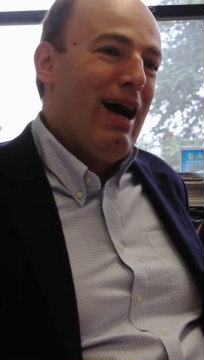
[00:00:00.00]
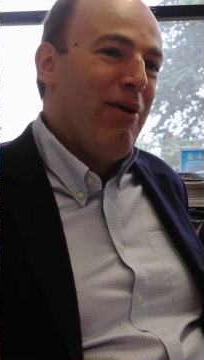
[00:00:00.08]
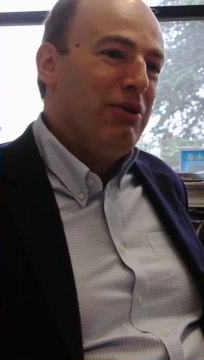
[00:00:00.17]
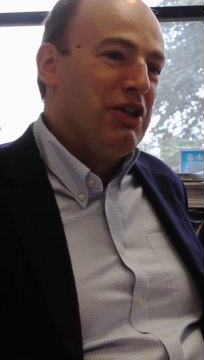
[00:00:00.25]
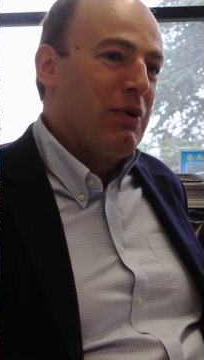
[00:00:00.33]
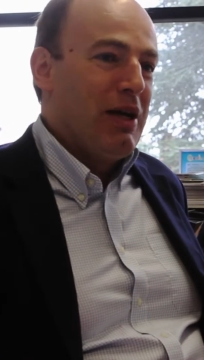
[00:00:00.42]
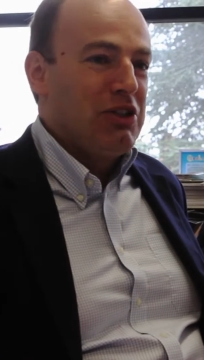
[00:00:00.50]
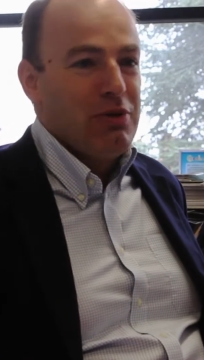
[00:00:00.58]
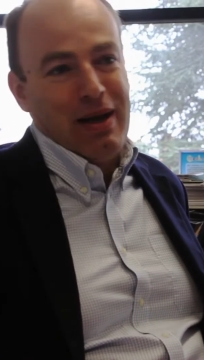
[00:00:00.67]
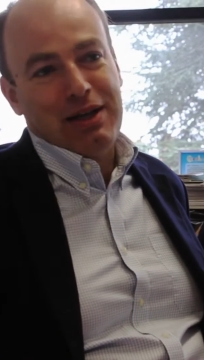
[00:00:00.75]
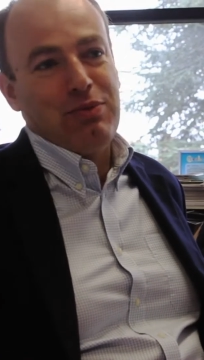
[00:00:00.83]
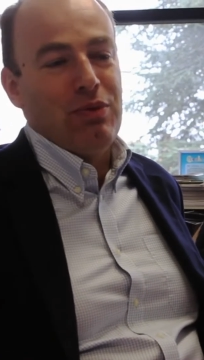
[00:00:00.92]
which equates to
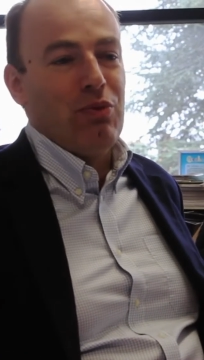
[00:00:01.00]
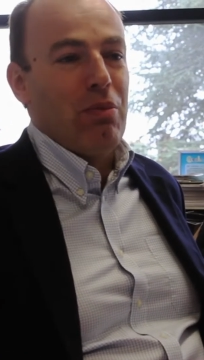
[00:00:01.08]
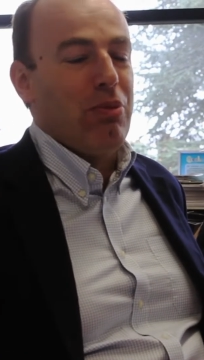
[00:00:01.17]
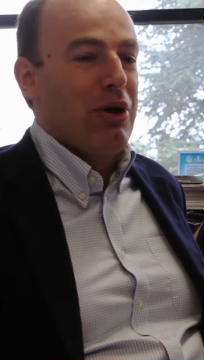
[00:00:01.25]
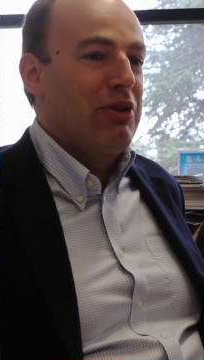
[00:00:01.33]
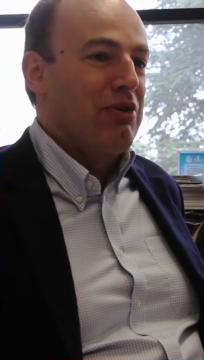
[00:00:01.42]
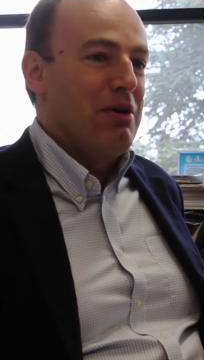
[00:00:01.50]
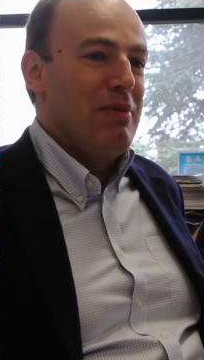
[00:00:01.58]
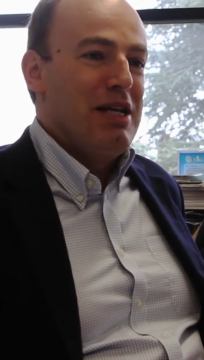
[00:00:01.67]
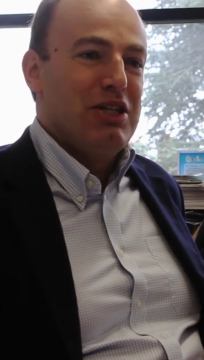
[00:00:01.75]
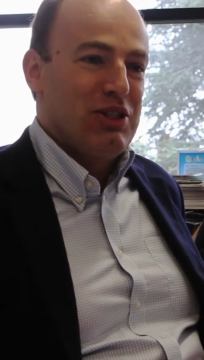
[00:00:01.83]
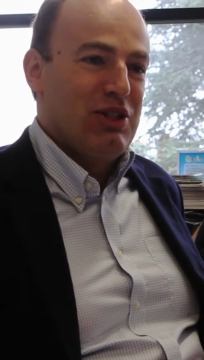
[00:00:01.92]
about 1.3
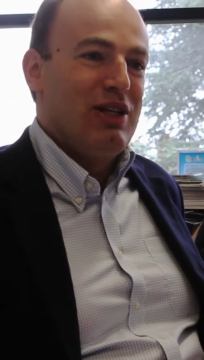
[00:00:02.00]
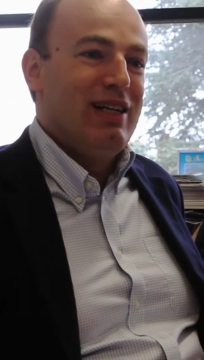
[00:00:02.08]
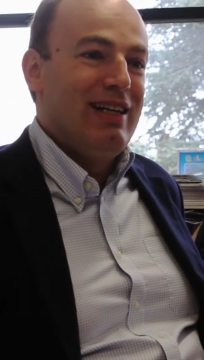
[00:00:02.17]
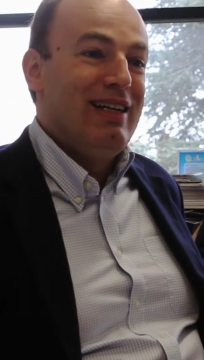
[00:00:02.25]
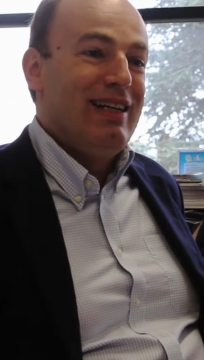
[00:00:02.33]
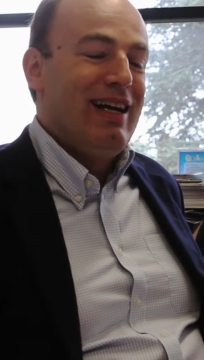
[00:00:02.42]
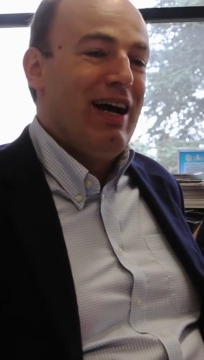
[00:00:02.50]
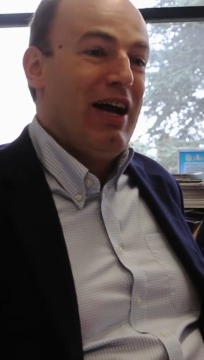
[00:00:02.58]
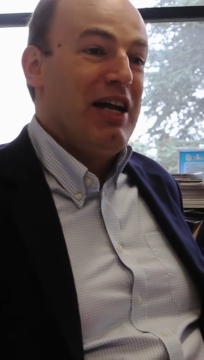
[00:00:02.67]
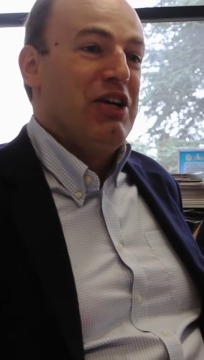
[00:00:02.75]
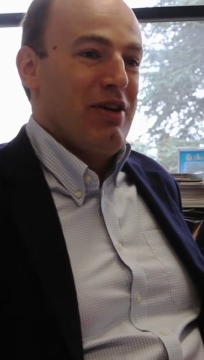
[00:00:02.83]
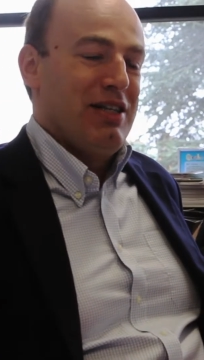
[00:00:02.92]
meters
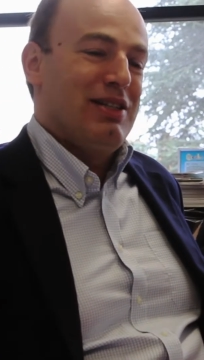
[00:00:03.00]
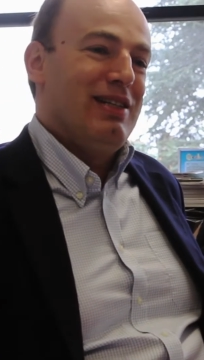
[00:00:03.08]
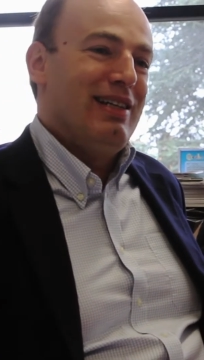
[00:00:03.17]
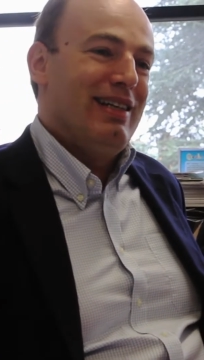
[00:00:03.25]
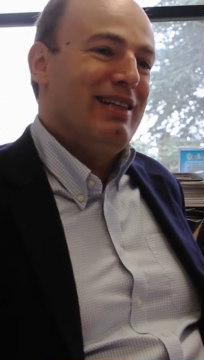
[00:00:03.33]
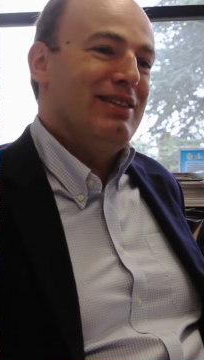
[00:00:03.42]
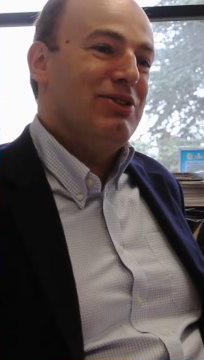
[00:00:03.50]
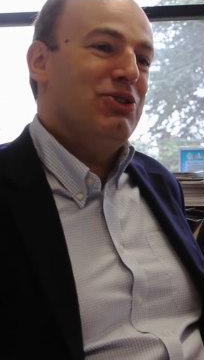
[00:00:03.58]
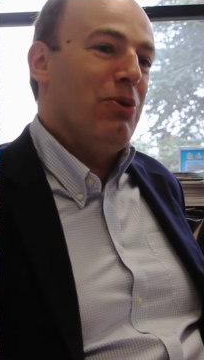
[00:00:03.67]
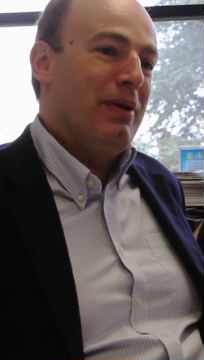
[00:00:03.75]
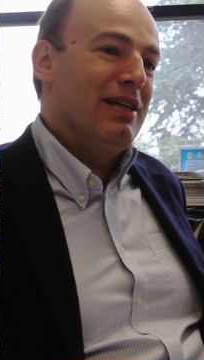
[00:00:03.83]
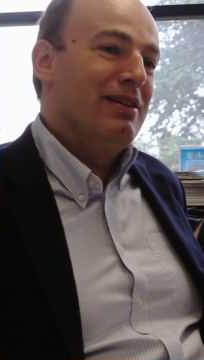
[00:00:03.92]
increased
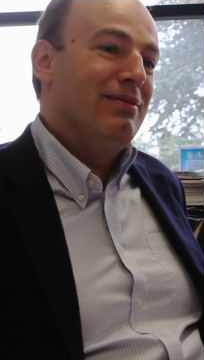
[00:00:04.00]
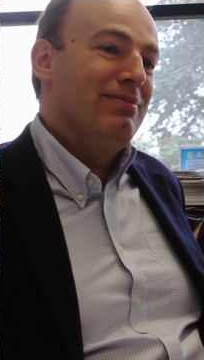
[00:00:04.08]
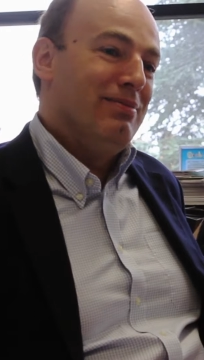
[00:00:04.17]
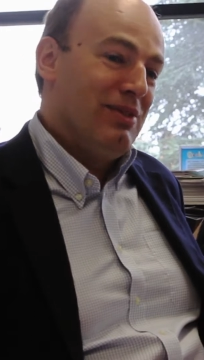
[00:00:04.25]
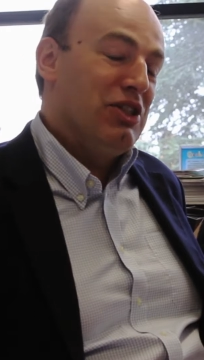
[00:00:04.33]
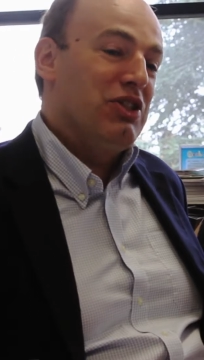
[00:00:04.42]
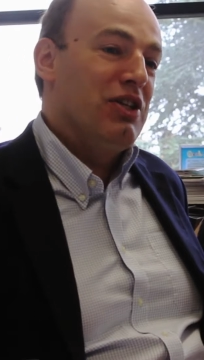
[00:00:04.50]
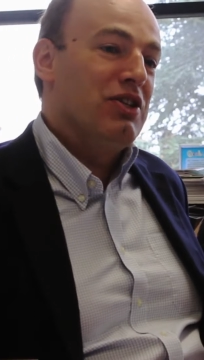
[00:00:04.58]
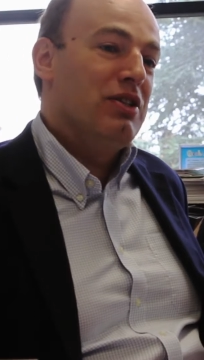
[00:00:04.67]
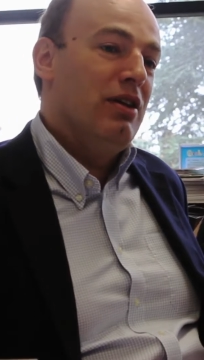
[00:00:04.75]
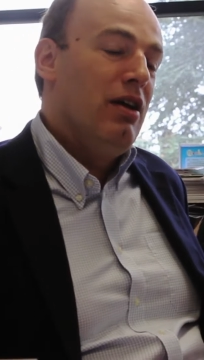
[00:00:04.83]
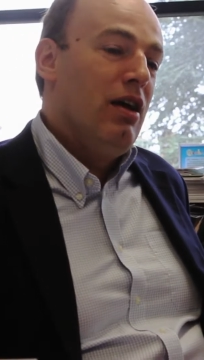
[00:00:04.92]
stopping
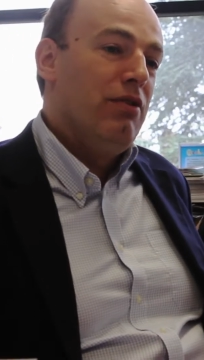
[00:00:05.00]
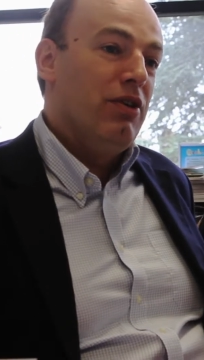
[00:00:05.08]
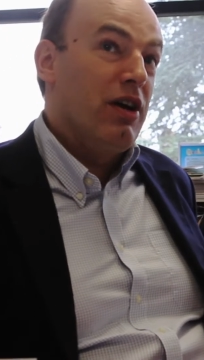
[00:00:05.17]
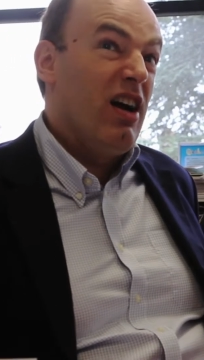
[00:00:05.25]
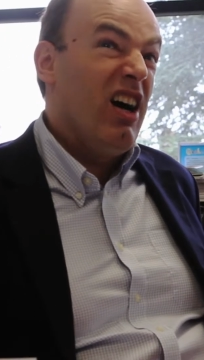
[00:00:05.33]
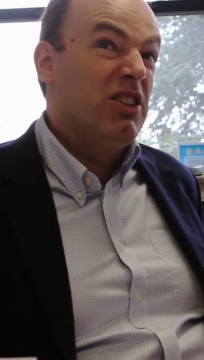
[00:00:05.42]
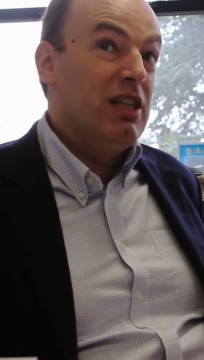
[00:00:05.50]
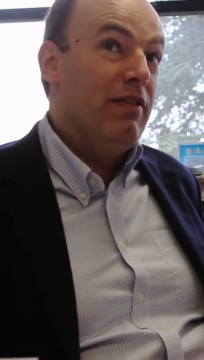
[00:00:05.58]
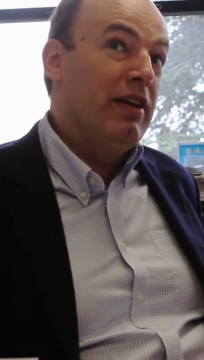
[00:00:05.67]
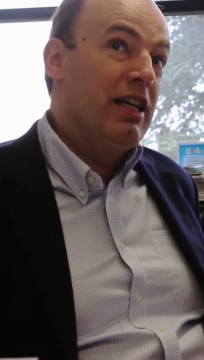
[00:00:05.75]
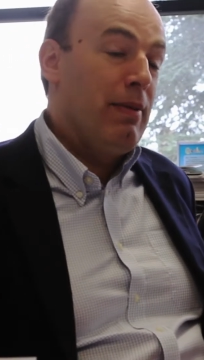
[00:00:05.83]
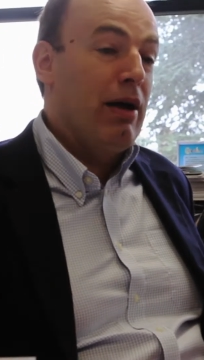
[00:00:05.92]
distance for a car
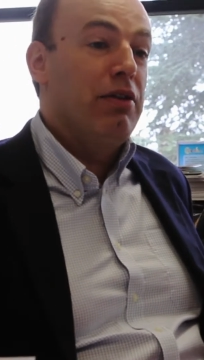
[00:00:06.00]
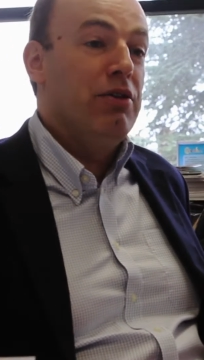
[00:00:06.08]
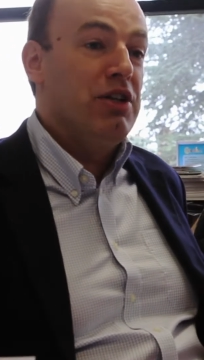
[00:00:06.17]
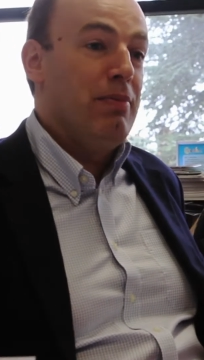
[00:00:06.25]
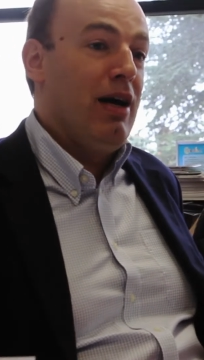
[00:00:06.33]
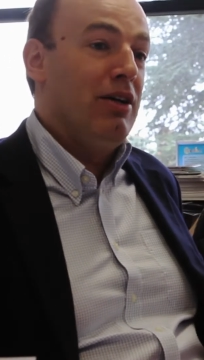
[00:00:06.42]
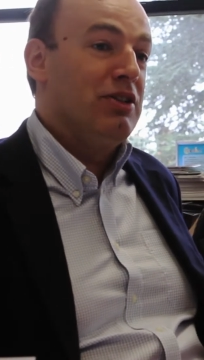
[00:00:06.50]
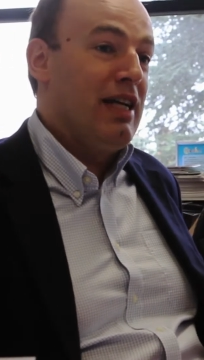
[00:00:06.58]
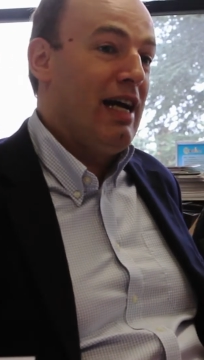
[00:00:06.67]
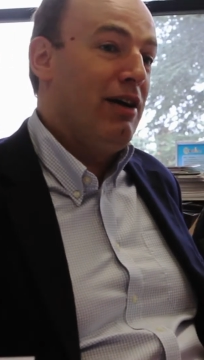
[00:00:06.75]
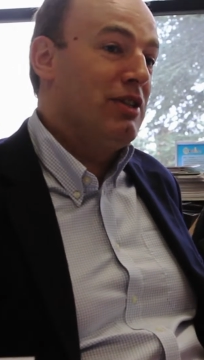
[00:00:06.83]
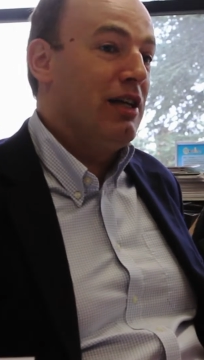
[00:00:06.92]
travelling at about 30 miles an
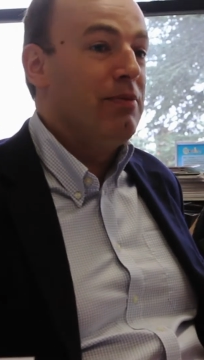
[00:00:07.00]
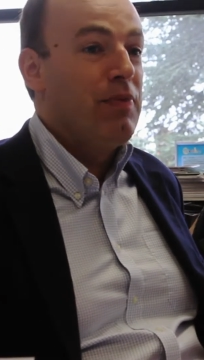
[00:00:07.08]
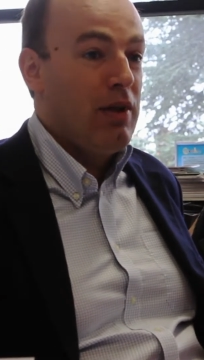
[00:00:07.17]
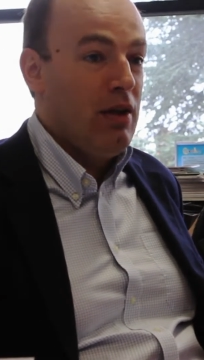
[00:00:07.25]
hour, so